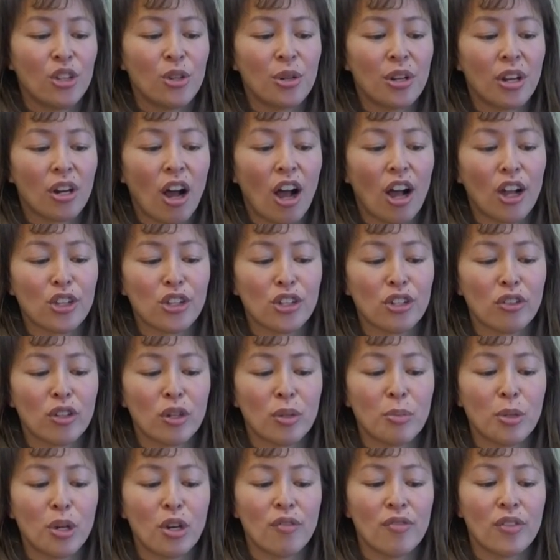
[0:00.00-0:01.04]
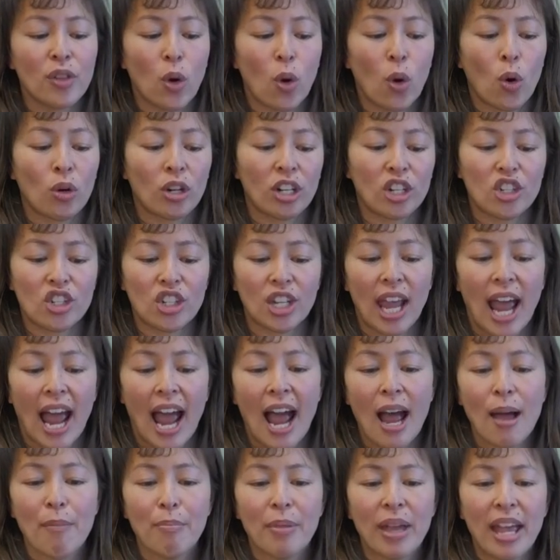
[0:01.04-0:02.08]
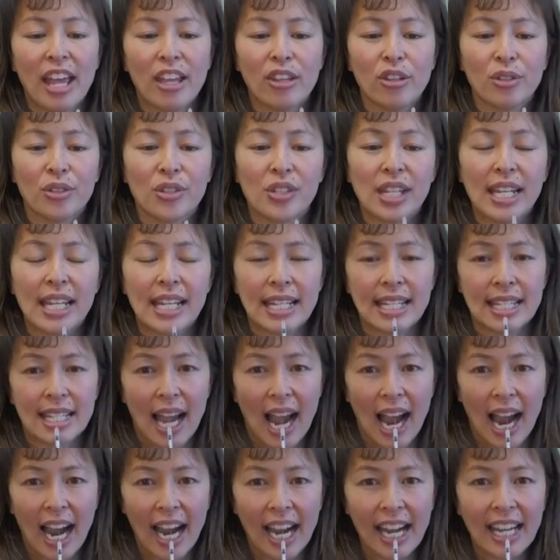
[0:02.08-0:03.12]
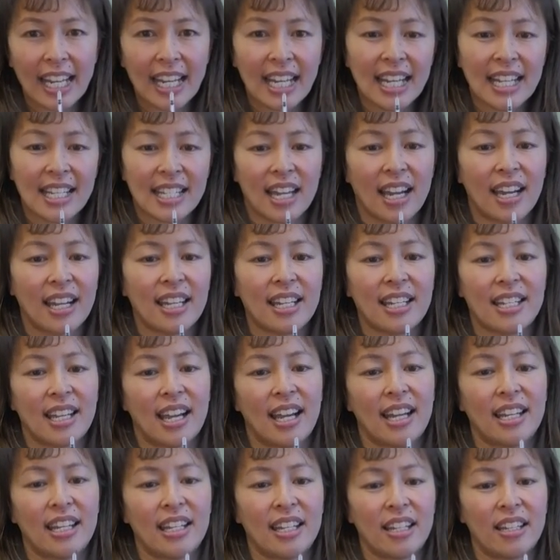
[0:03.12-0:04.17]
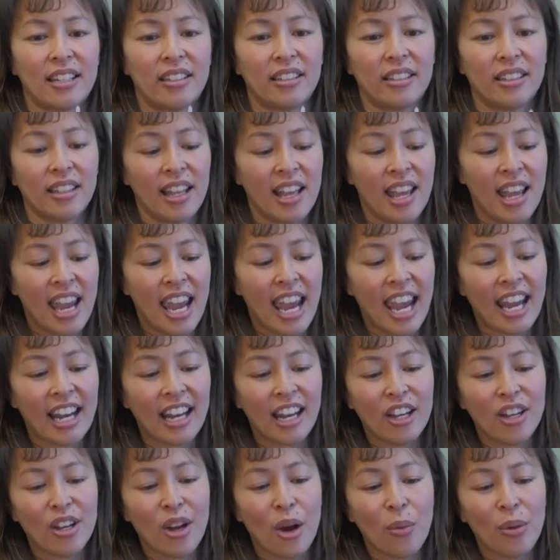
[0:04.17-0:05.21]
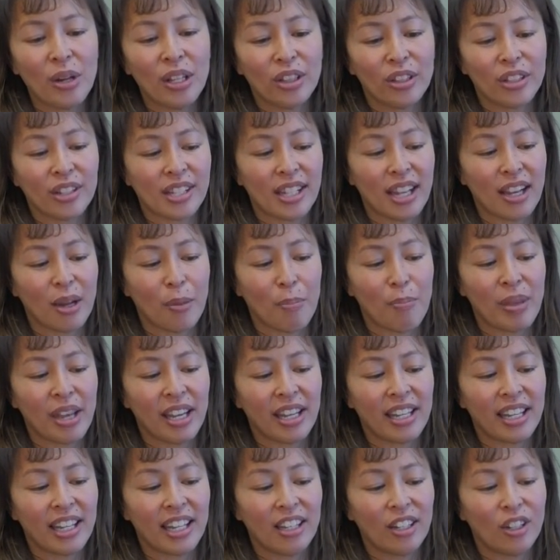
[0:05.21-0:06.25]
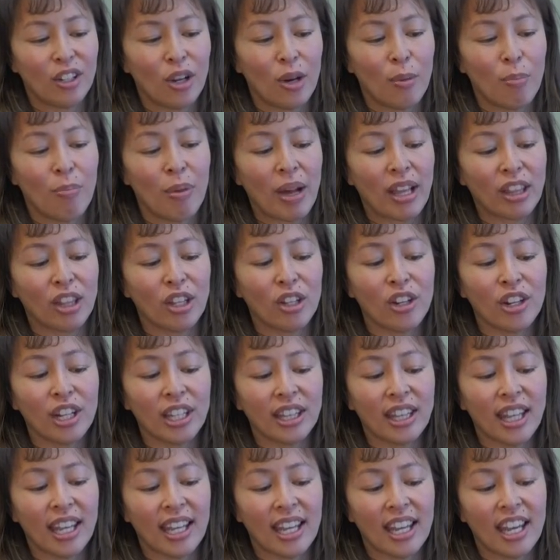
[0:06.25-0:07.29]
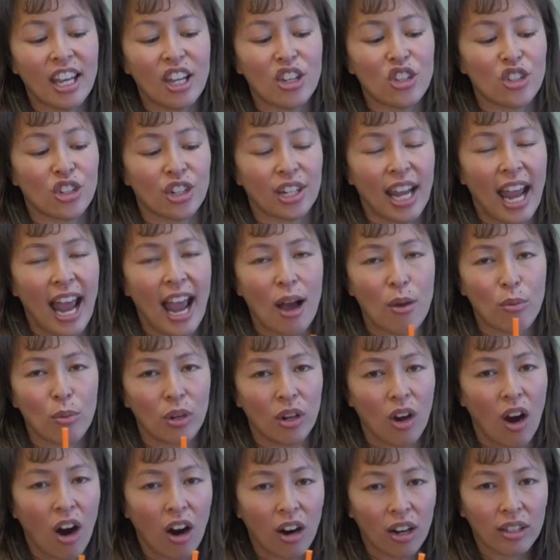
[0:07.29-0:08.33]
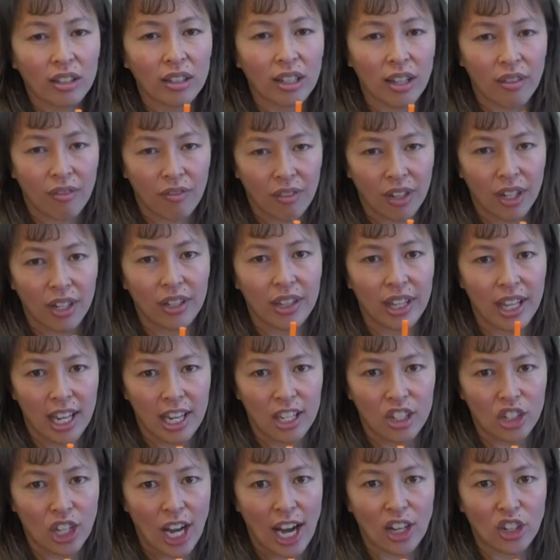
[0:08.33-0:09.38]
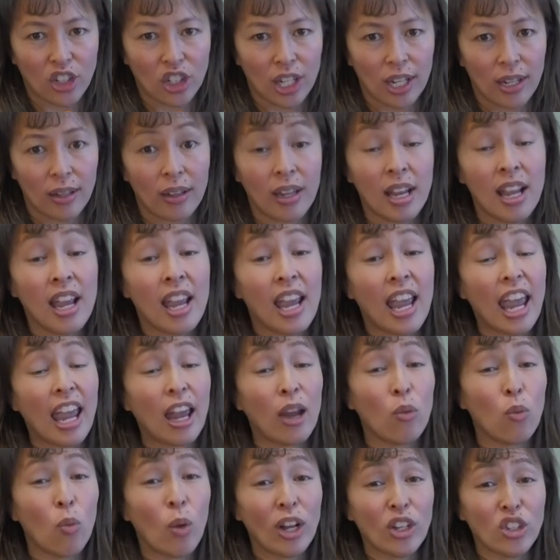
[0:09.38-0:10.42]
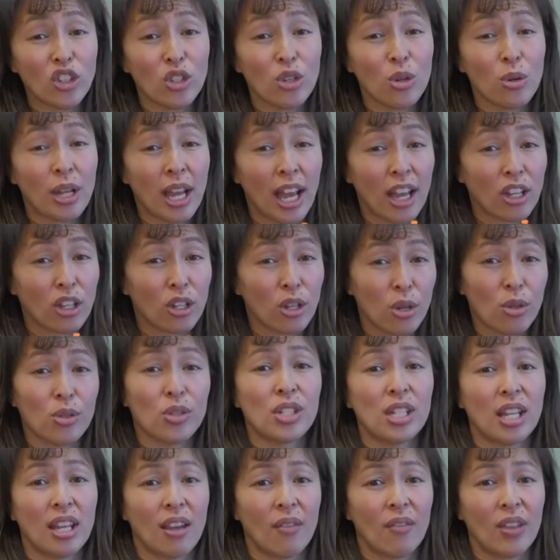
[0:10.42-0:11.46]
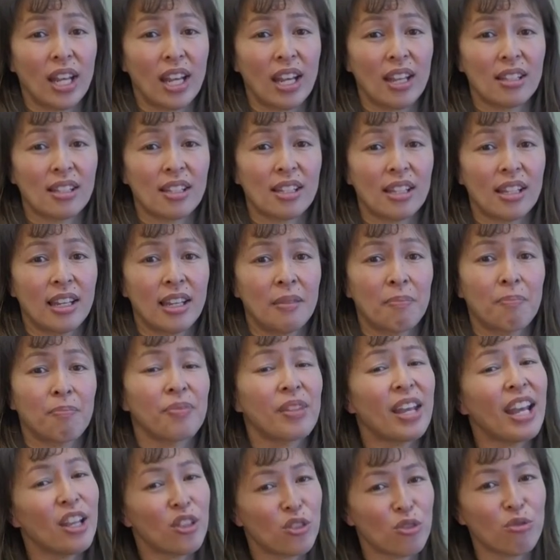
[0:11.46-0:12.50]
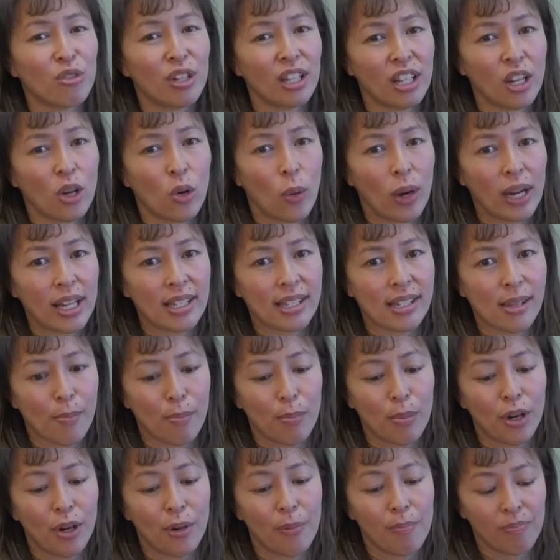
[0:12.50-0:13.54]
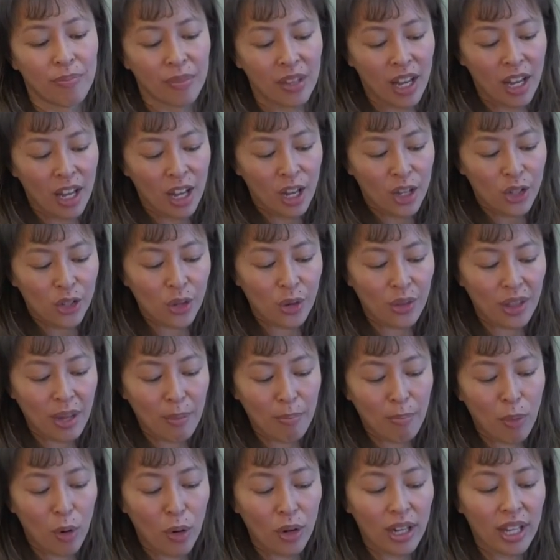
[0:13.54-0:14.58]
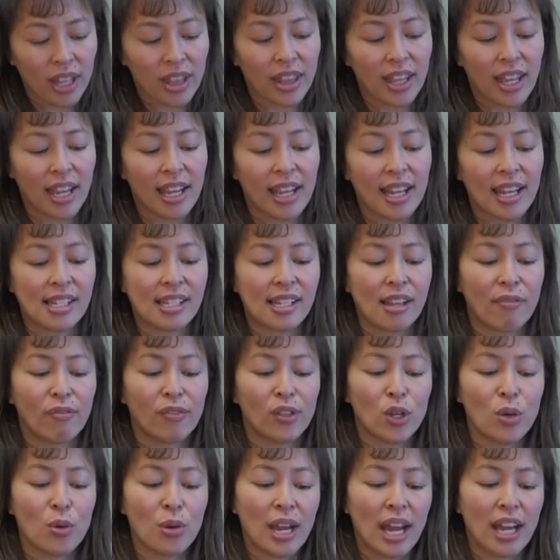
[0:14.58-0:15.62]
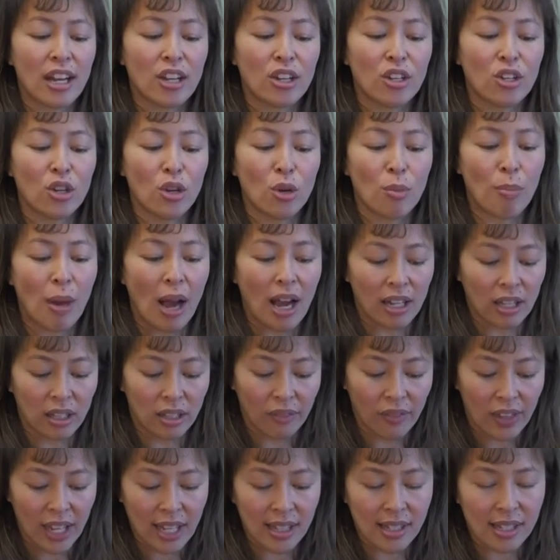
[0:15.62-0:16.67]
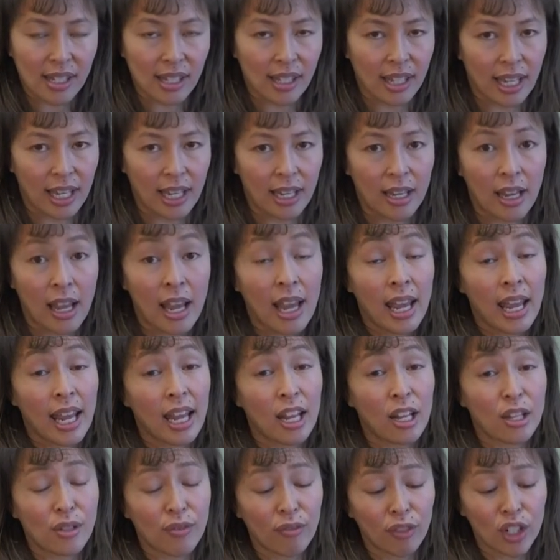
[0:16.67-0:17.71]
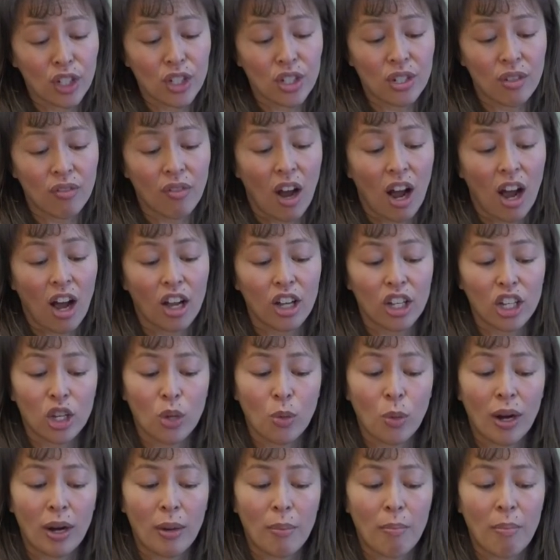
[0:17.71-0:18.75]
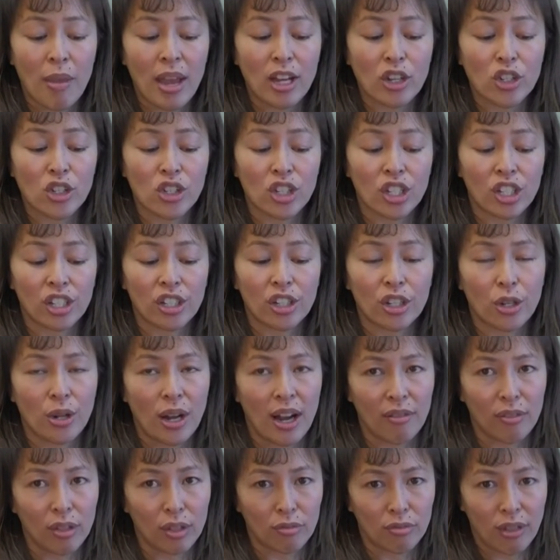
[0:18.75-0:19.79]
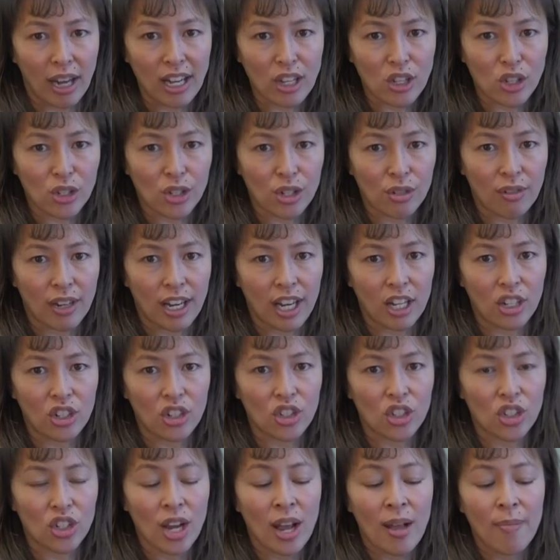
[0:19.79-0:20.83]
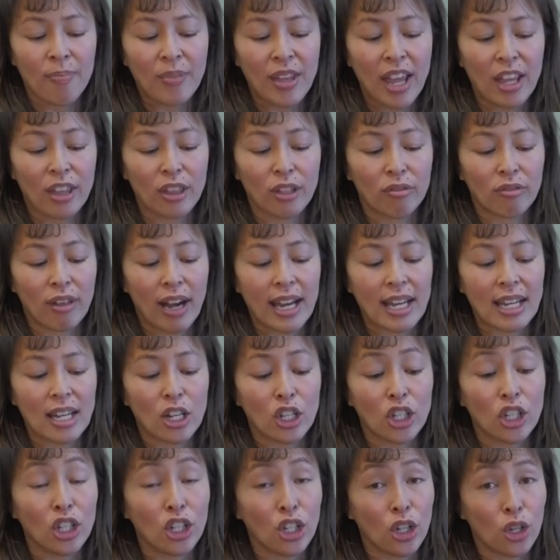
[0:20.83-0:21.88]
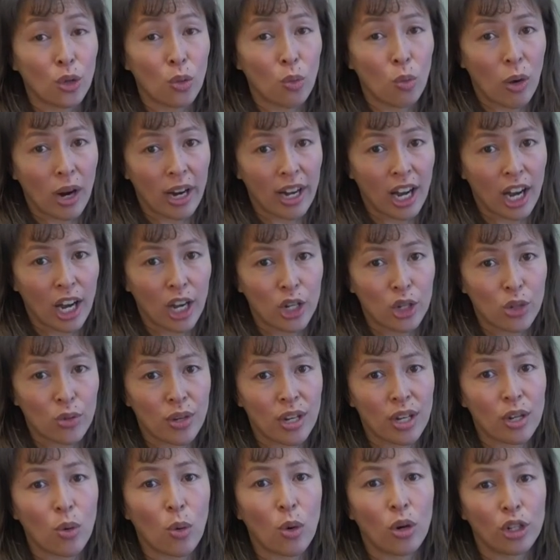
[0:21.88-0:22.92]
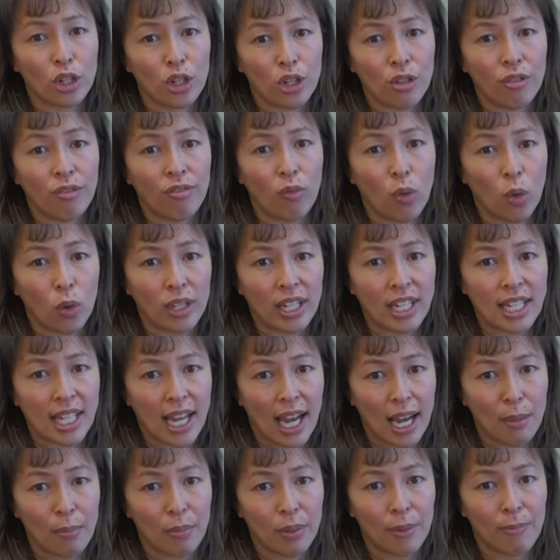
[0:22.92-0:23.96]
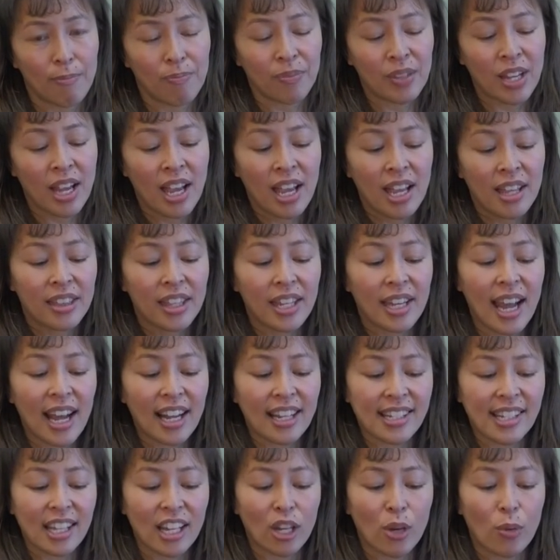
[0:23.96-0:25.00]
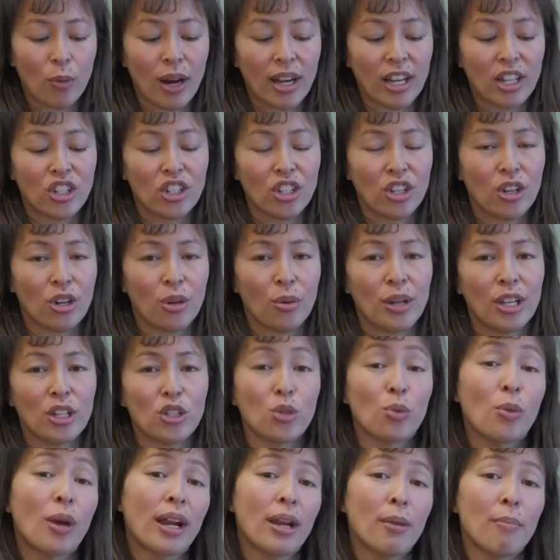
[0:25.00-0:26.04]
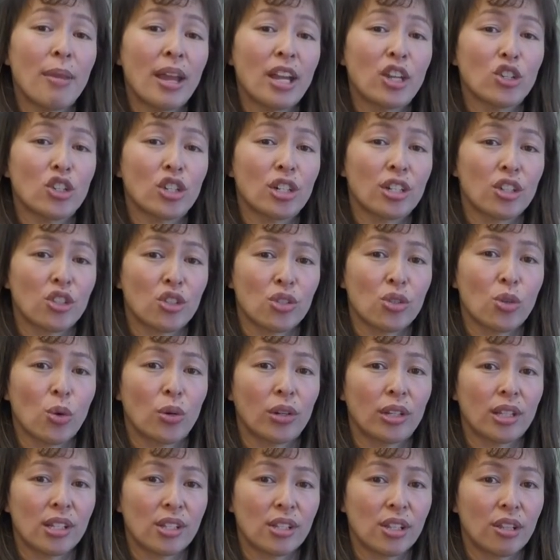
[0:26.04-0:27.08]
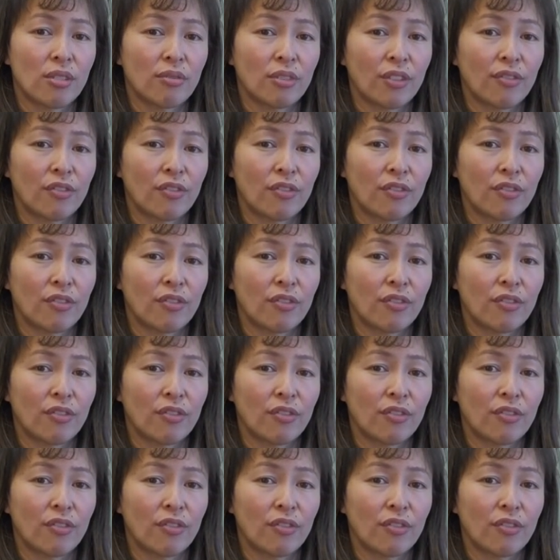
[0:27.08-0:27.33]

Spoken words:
You can also remove the orange cap, and you'll see a tiny, tiny, tiny needle. And I know it looks like a big needle, but the good thing is your cat will hardly feel the injection. And once you get used to giving insulin, it's really quite simple. So the important thing is if you get a new bottle of insulin is, first of all, you want to make sure you have the right syringe and the right U100 or U40 type. The next thing you want to do is you want to make sure to store this in the